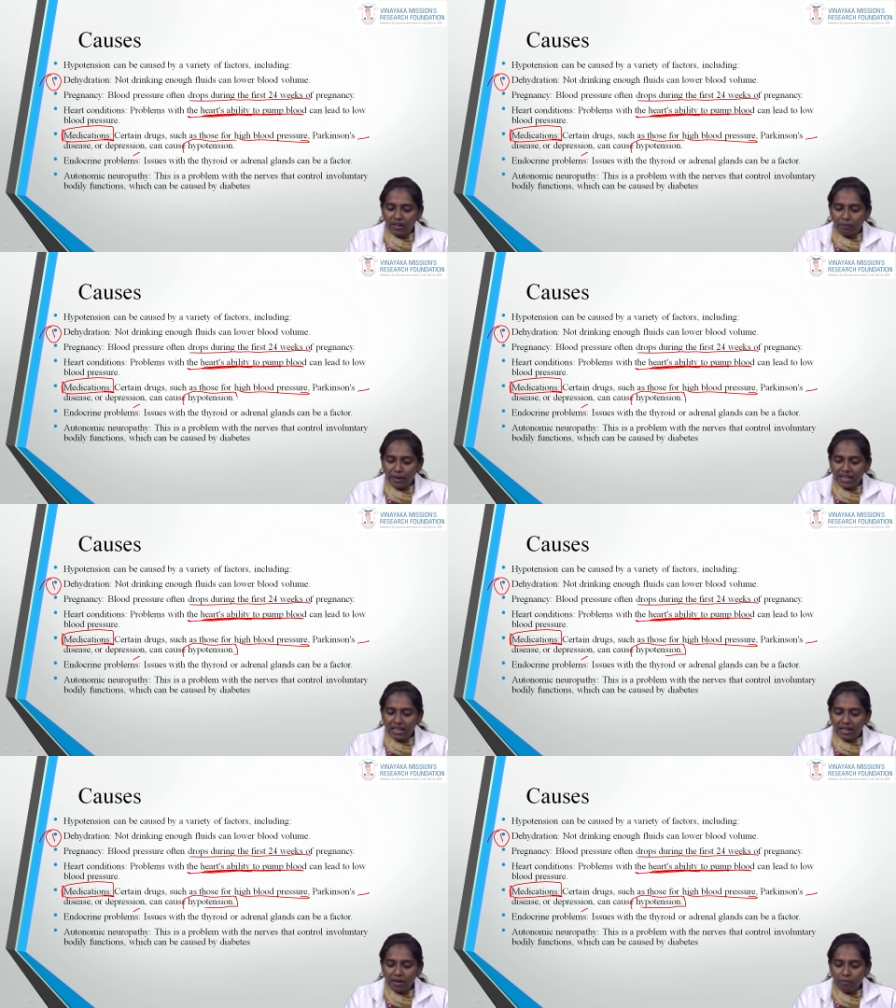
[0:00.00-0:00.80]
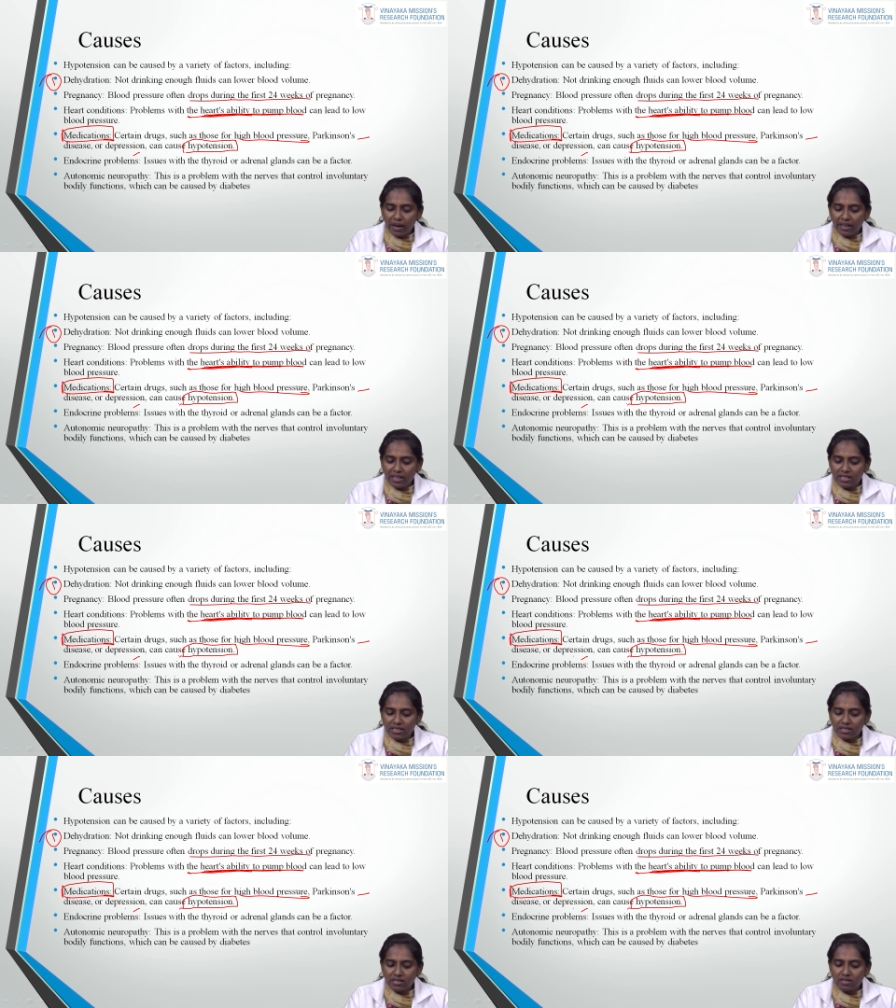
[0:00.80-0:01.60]
Mainly in
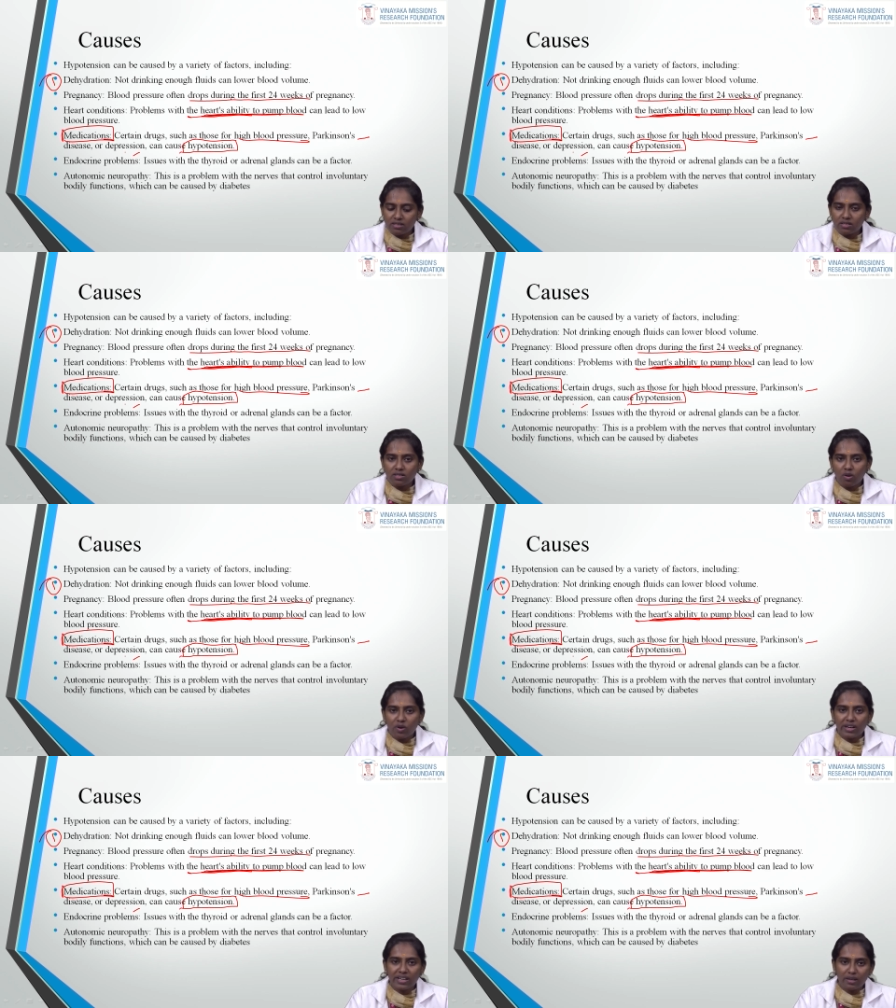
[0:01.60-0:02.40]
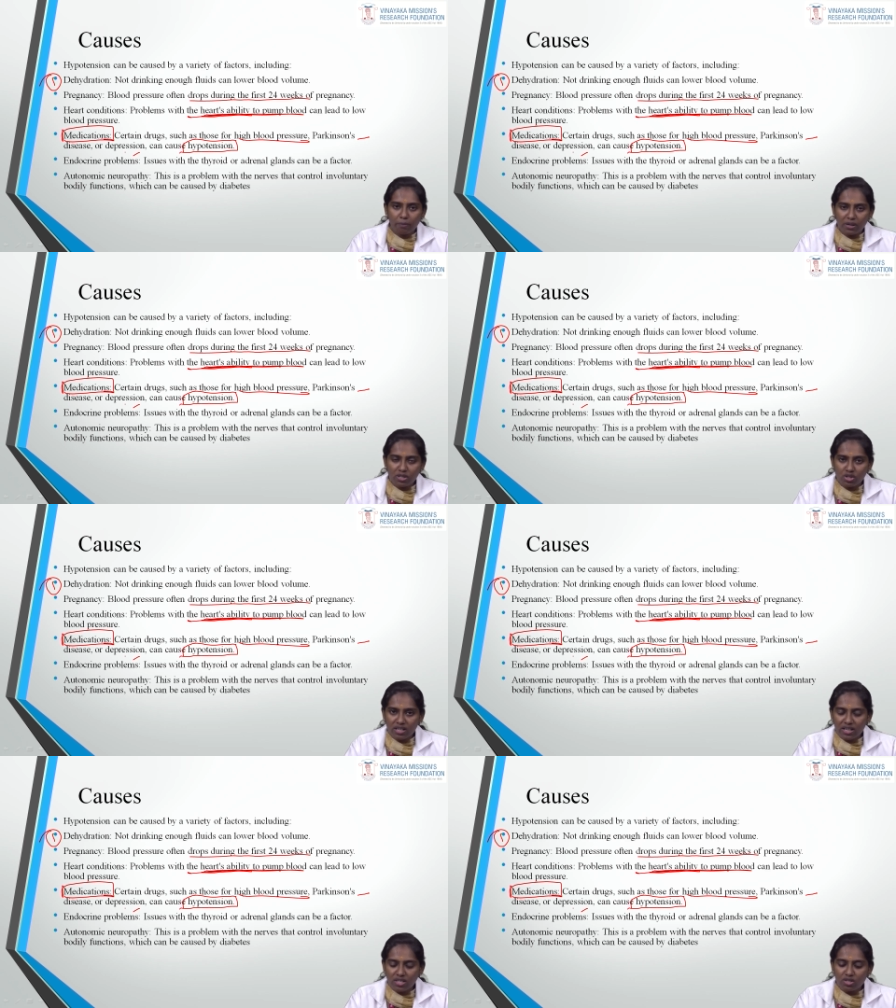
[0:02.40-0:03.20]
Parkinson's disease or in
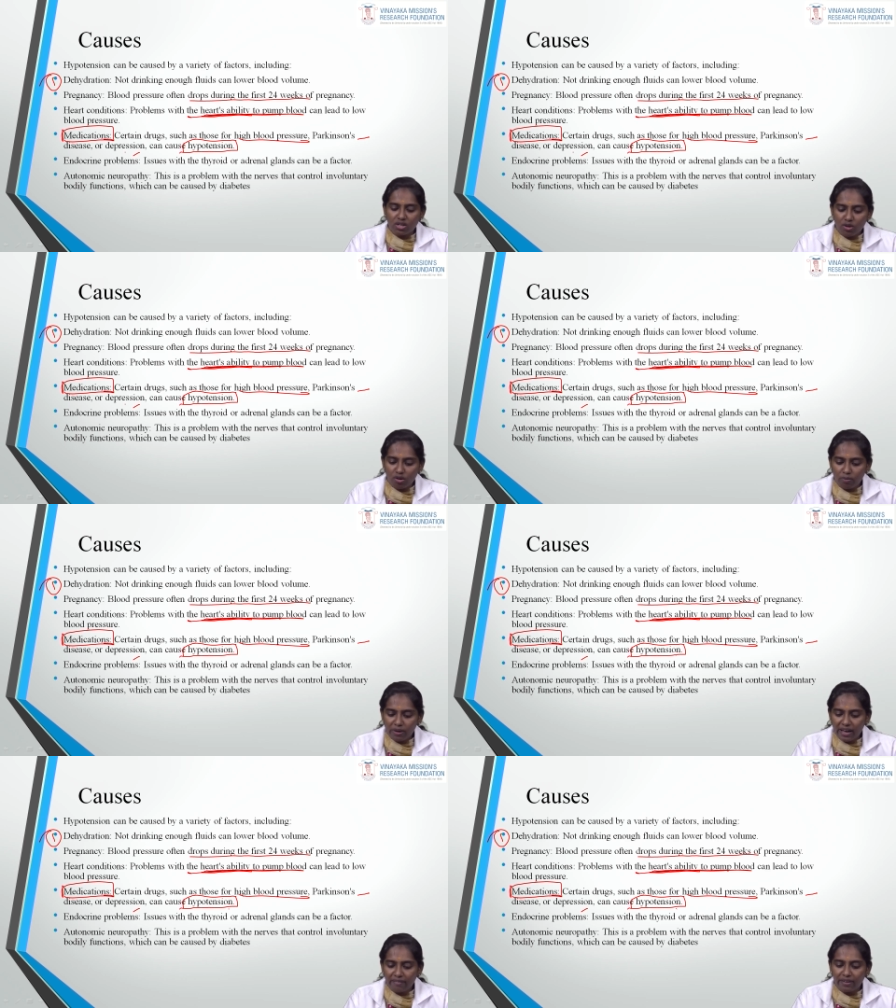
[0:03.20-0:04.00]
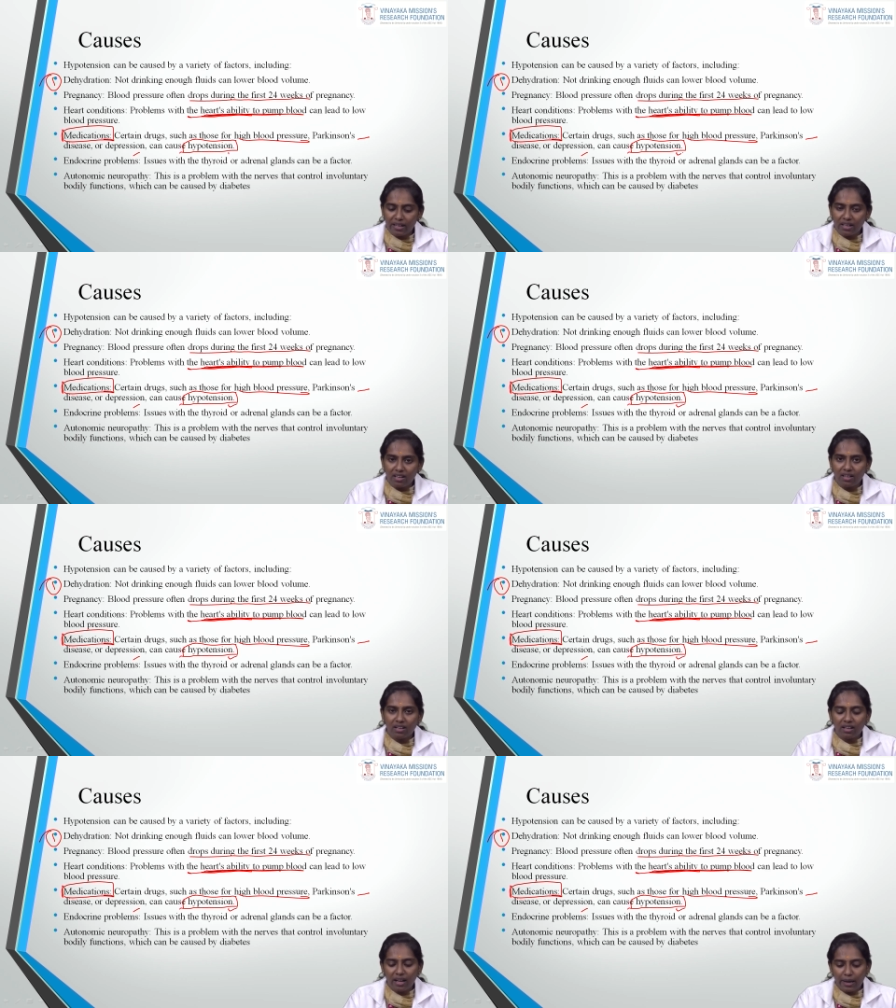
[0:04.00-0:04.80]
depression condition, you will be having a
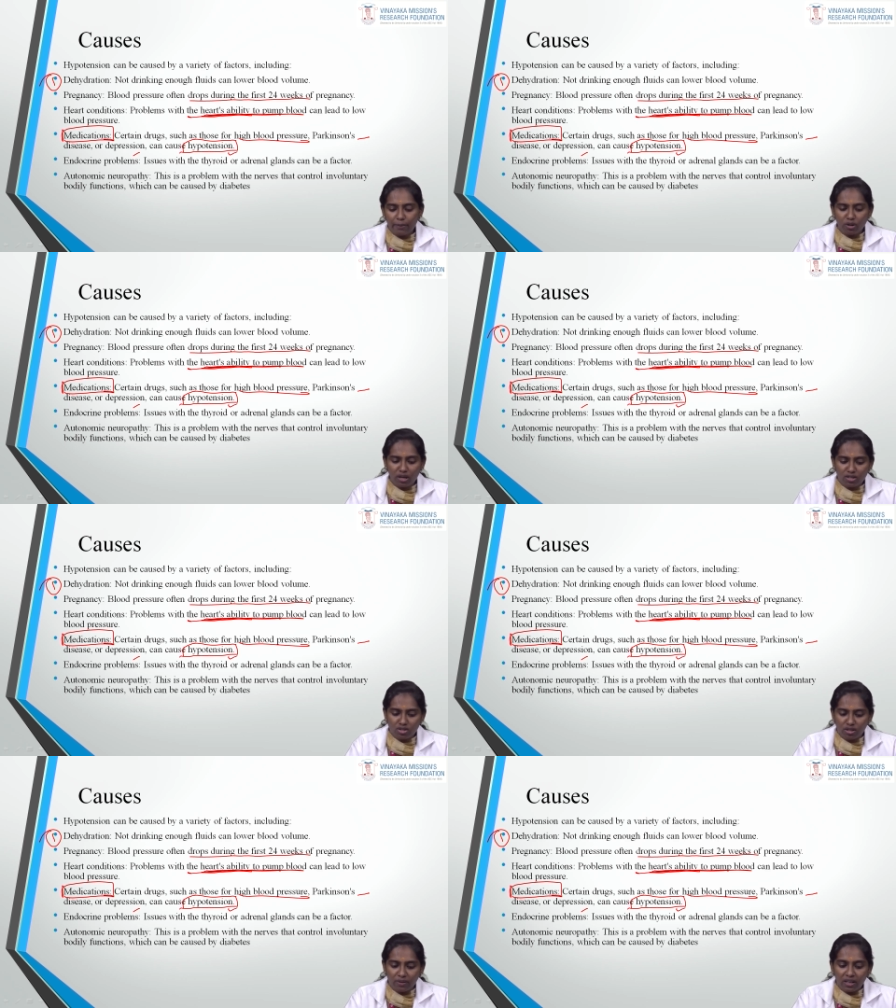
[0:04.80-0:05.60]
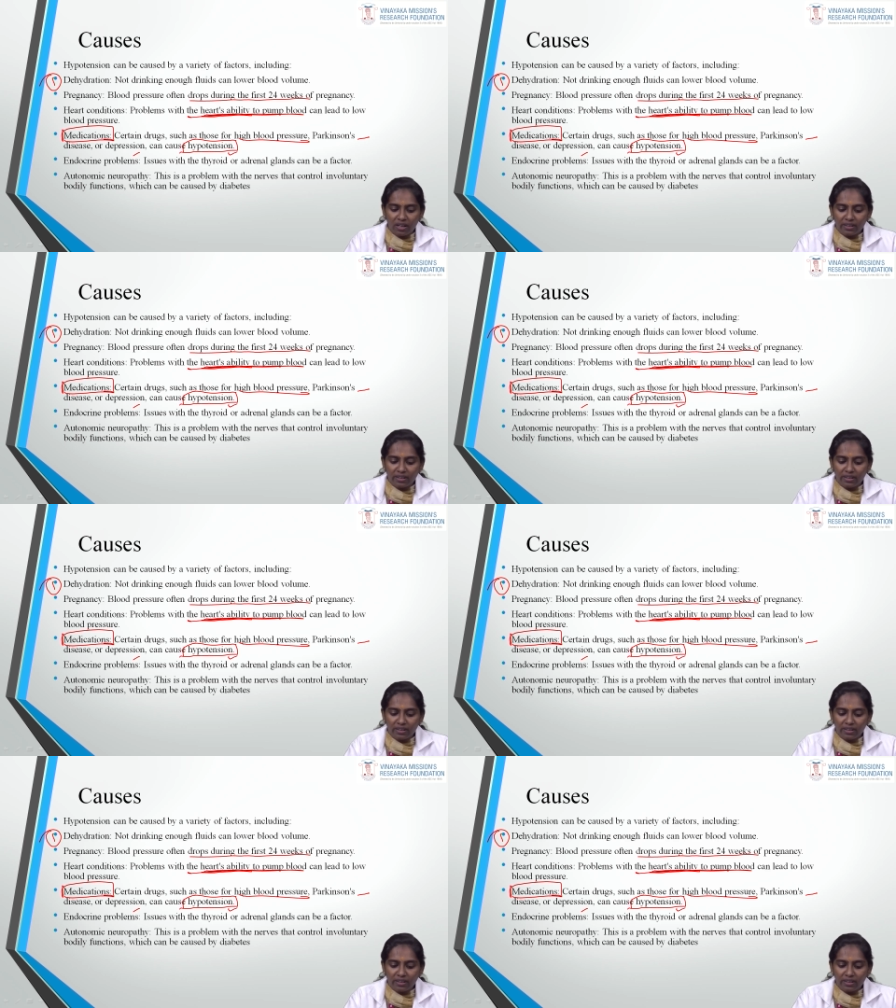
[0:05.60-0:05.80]
hypotension.